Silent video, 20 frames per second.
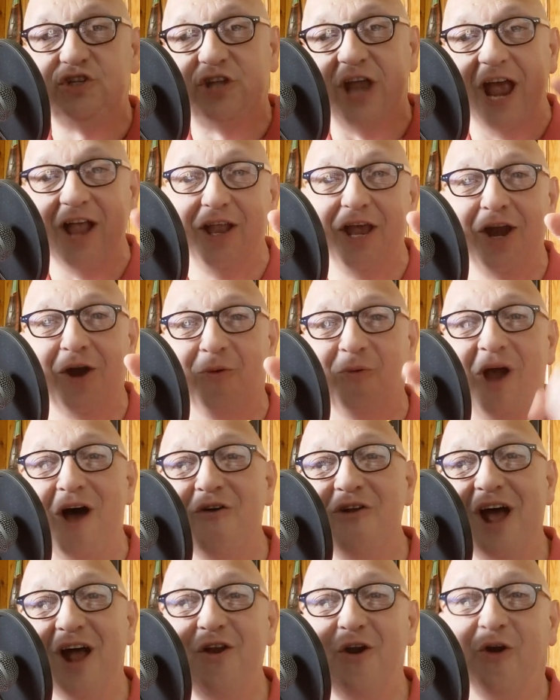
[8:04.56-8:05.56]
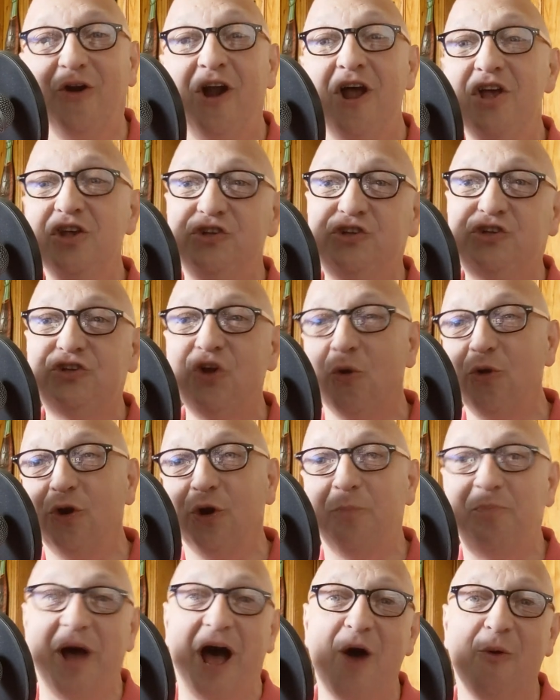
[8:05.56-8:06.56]
sailing around on her
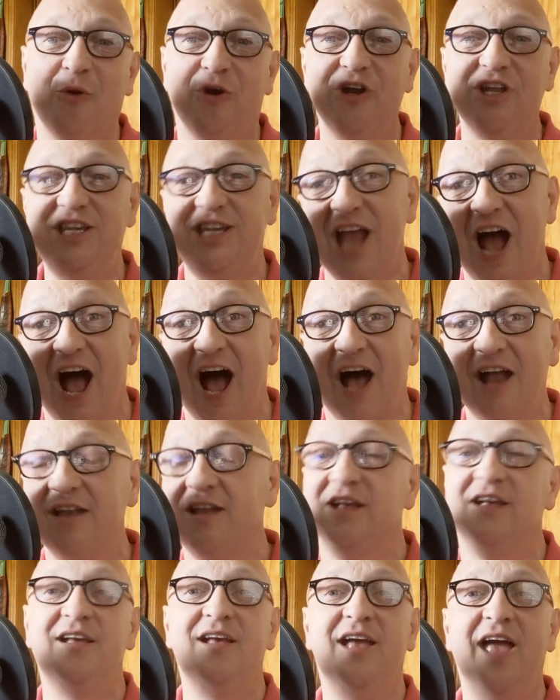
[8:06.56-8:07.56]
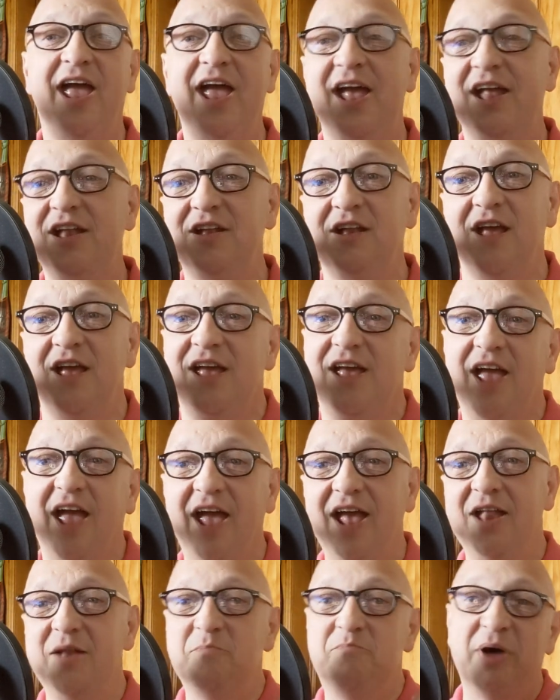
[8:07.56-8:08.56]
solar-powered yacht and
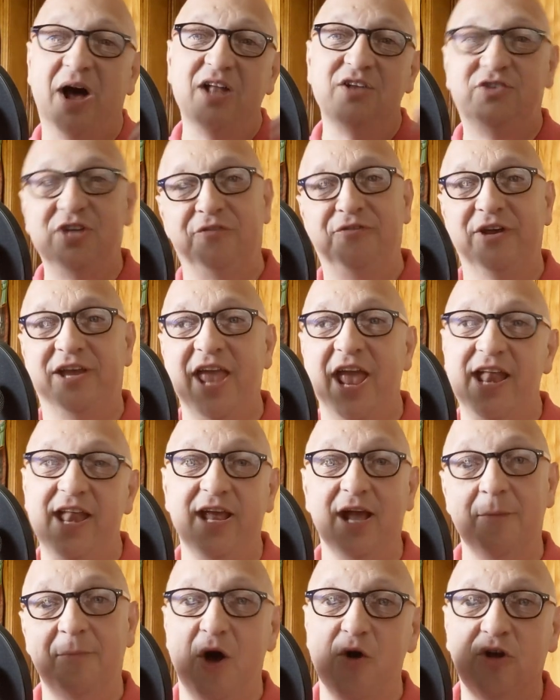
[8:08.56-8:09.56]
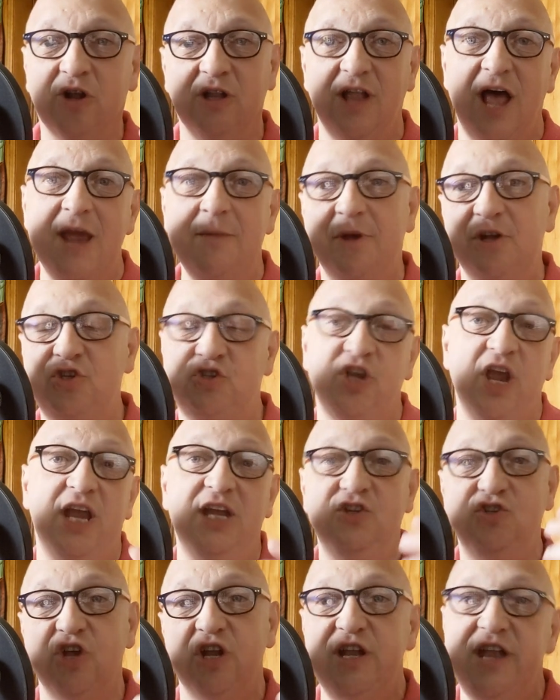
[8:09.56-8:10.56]
pontificating about climate
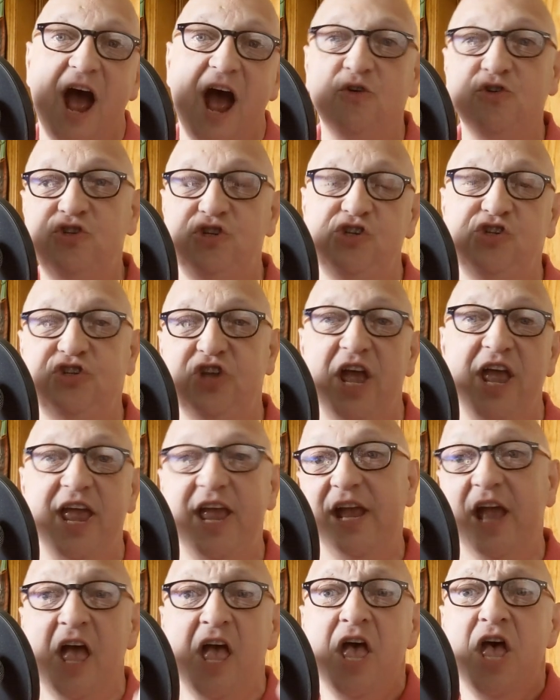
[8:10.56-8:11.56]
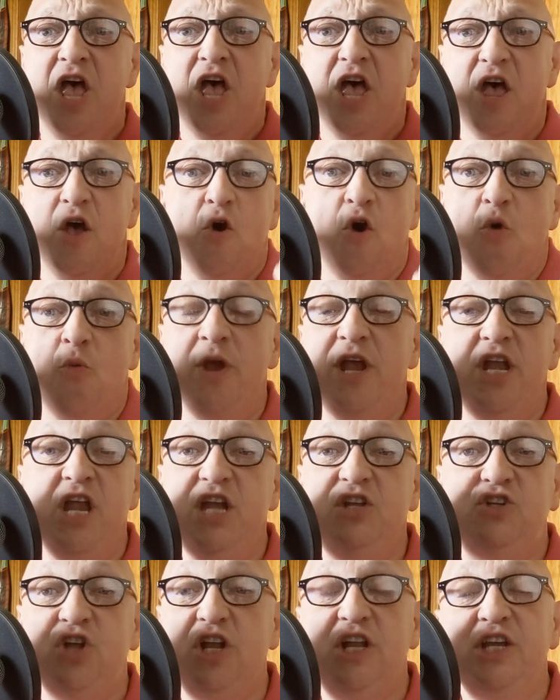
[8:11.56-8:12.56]
change. And now she's saying, we
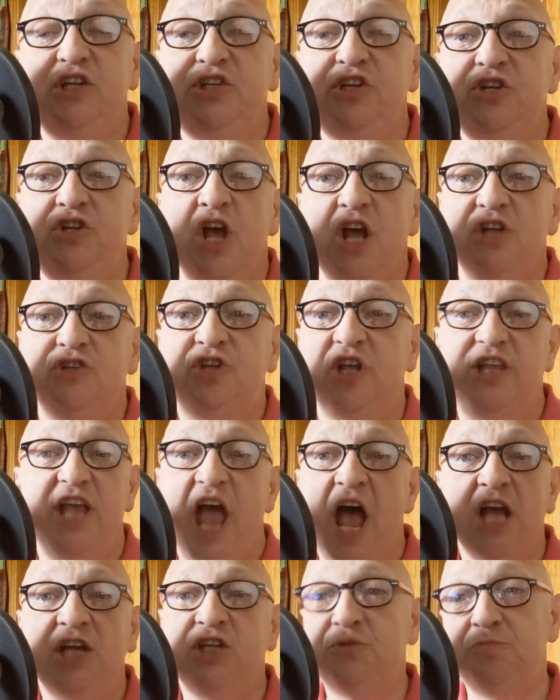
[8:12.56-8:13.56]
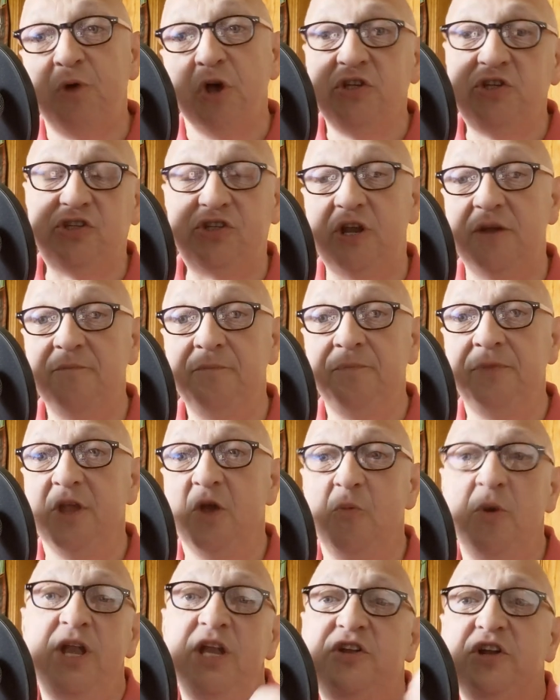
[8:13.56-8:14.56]
need to listen to the experts.
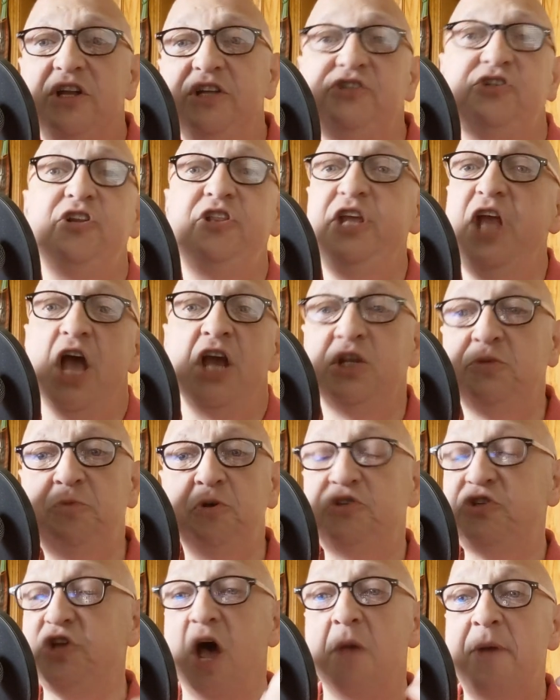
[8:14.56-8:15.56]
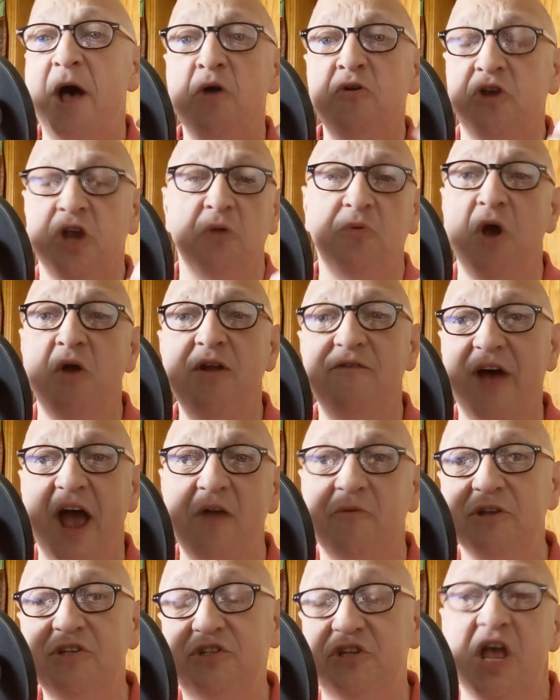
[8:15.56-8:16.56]
We need to listen to the experts about
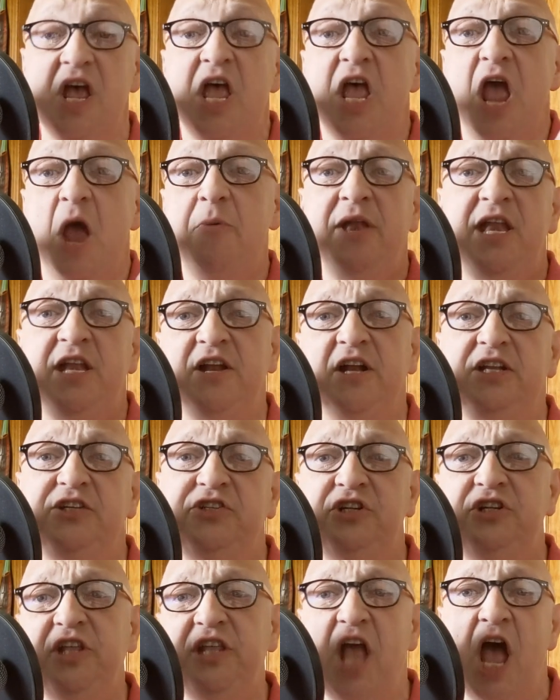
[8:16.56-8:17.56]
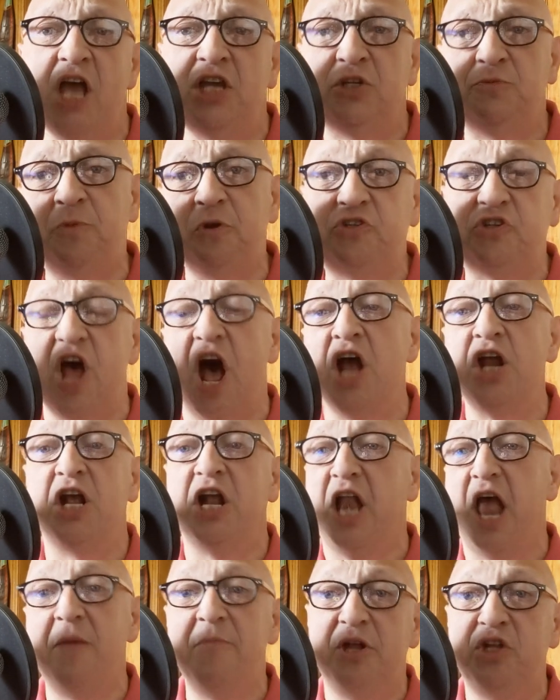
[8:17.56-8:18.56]
coronavirus. And we need to listen to the experts on
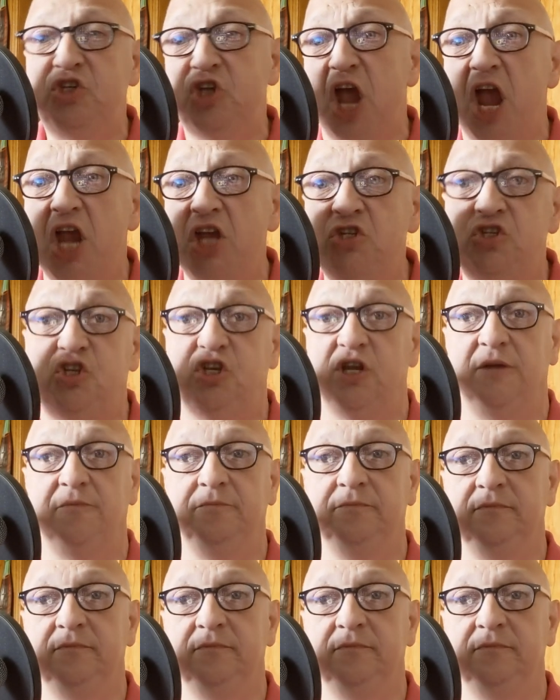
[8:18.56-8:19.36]
climate change.